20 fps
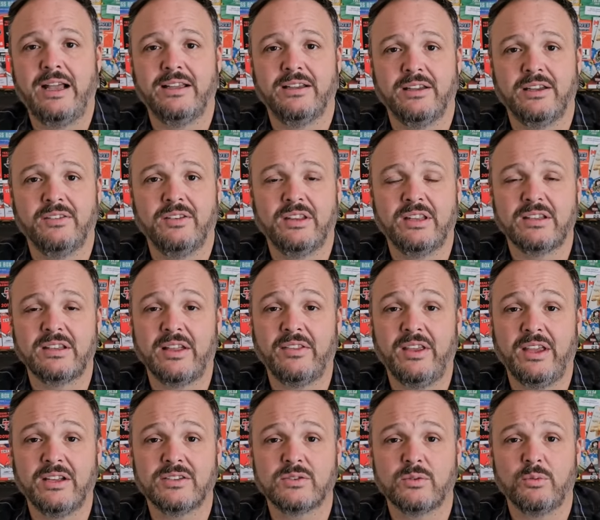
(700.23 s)
I
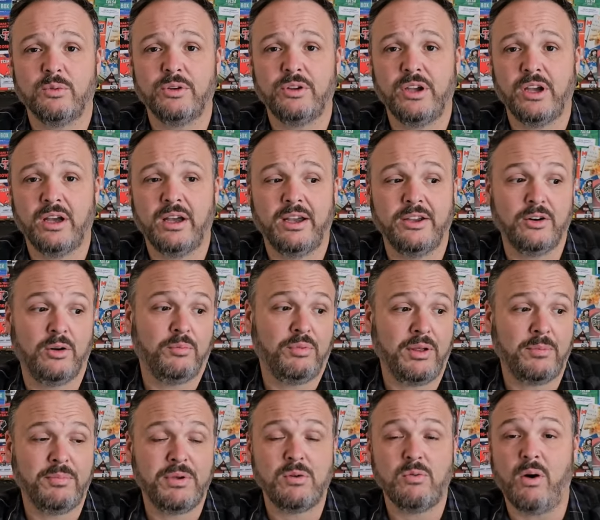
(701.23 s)
think it's you
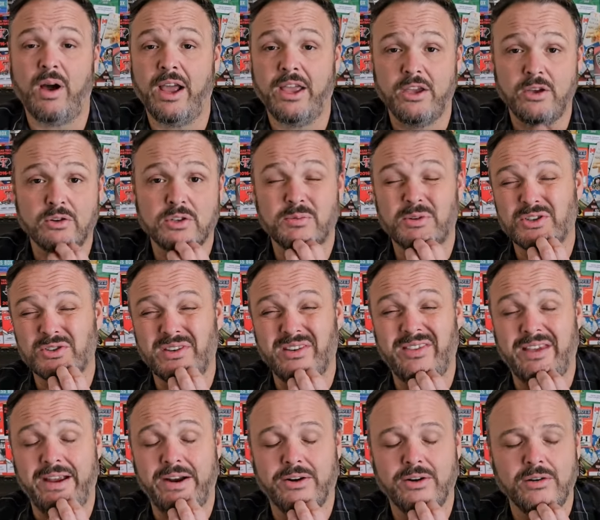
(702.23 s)
don't play BYU,
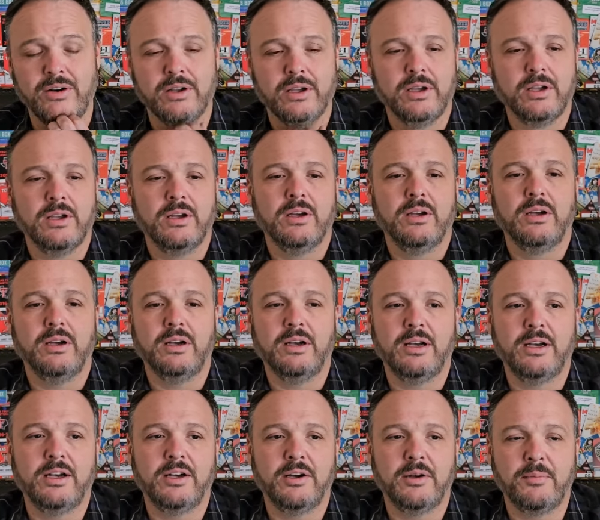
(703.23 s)
especially there.
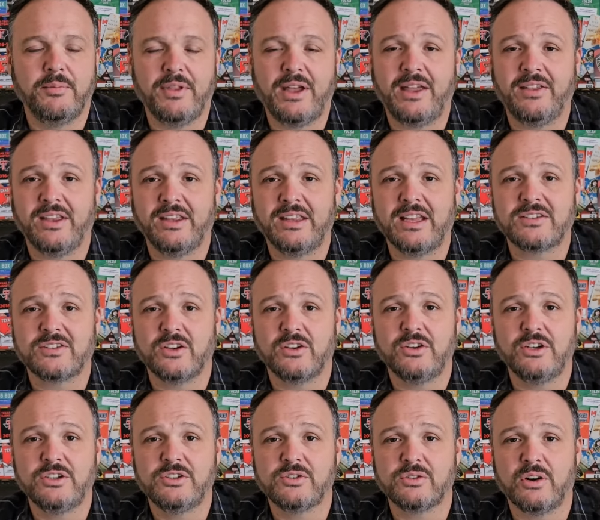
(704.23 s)
I think that's
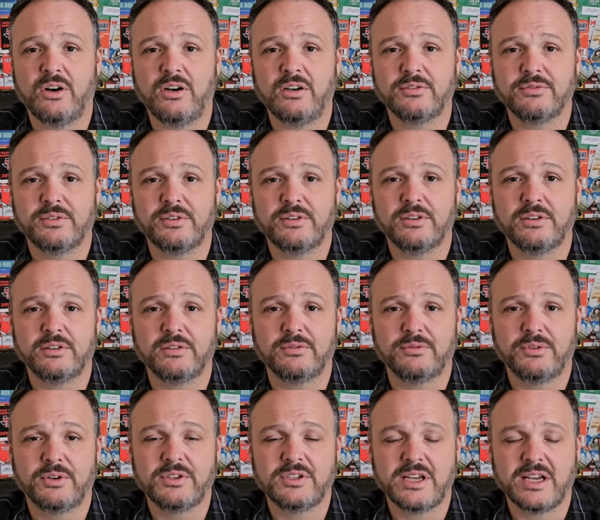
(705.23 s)
a good draw for
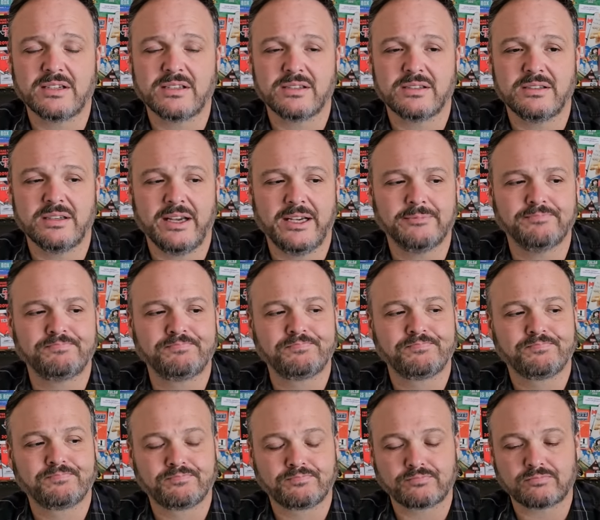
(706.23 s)
Texas Tech.
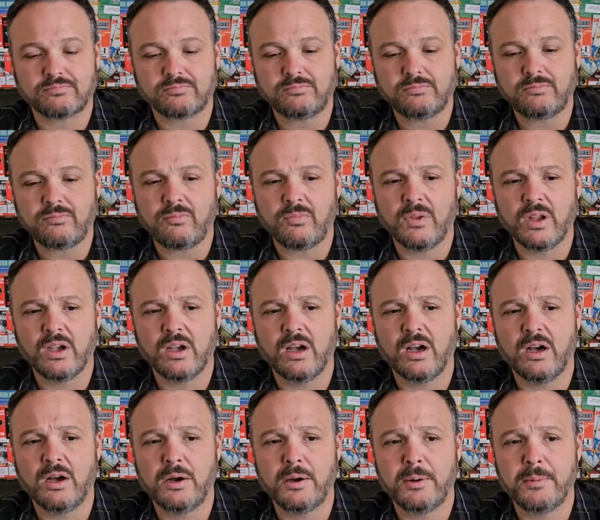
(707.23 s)

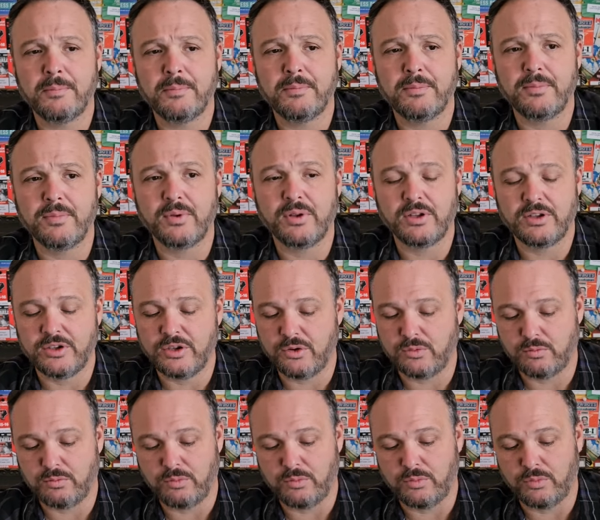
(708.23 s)

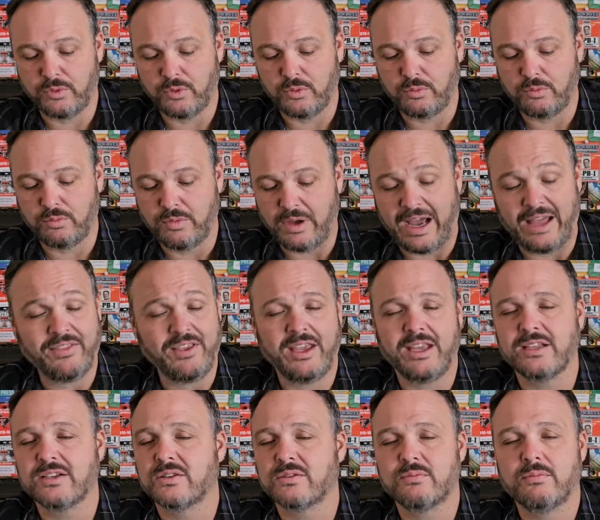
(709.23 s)
I
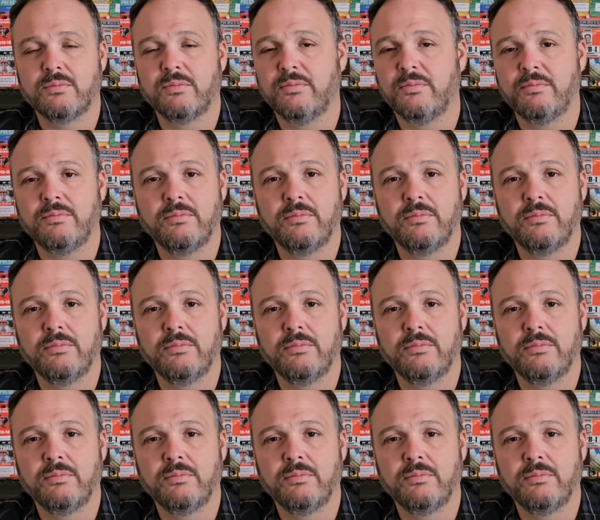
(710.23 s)
think it's